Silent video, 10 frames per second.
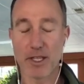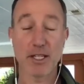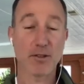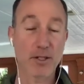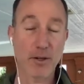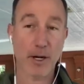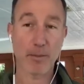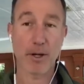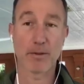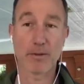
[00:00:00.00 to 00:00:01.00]
And then he started to talk
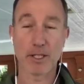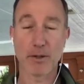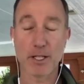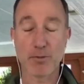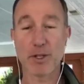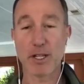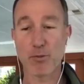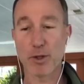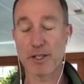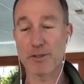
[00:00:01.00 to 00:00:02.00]
about, you know, he's
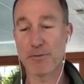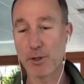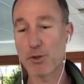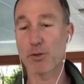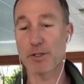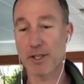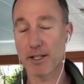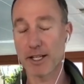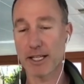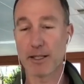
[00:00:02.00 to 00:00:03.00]
really is a futurist, kind
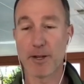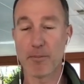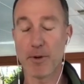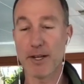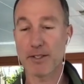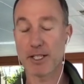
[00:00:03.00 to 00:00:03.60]
of like Elon Musk.